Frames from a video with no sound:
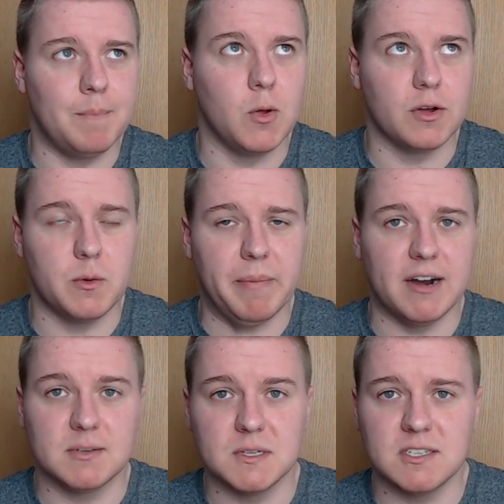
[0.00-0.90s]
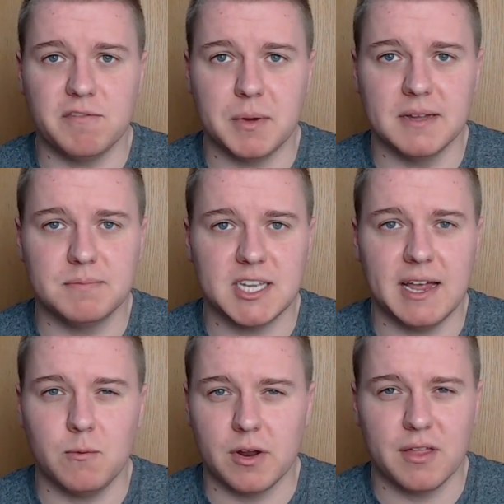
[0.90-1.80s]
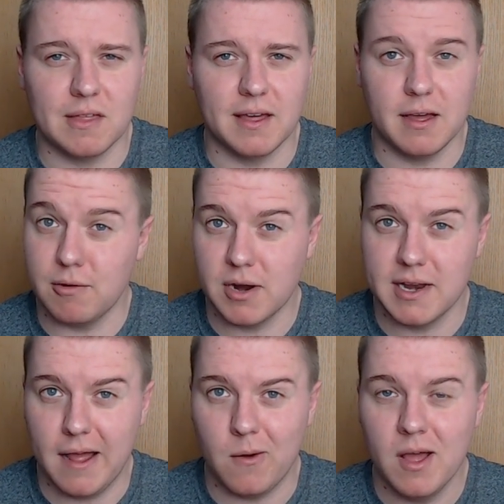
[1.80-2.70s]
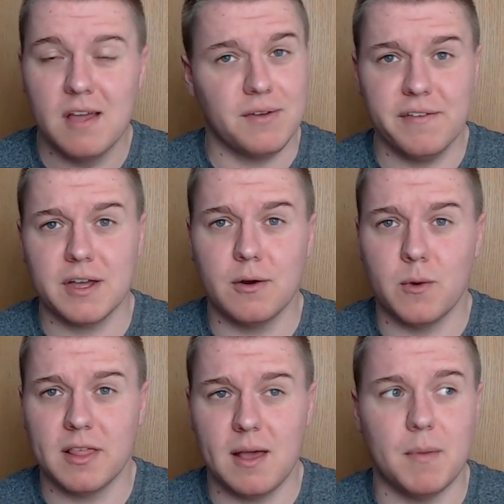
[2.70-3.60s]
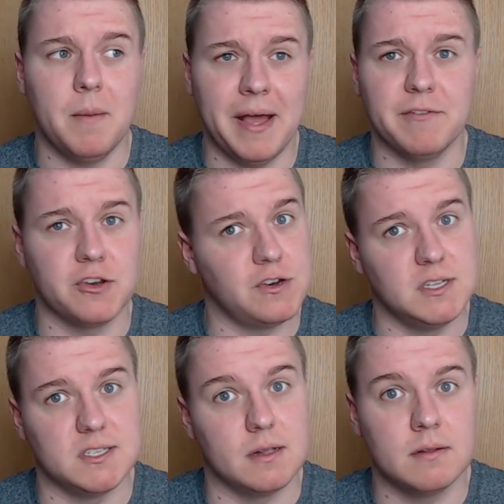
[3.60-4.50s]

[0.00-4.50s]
not going to embarrass myself by saying what I think they are right now. If I ever go to one of them, I'm having a schnitzel.